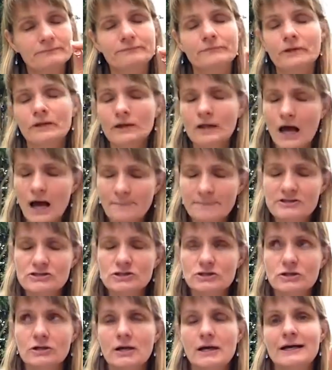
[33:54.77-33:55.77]

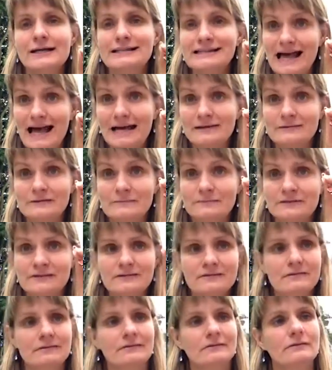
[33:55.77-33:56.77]
lobster clasps
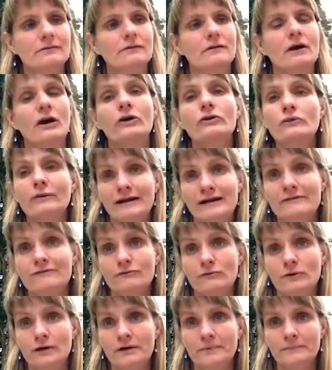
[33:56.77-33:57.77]
are great
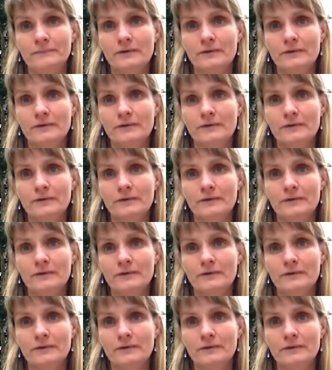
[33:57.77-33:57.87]
for.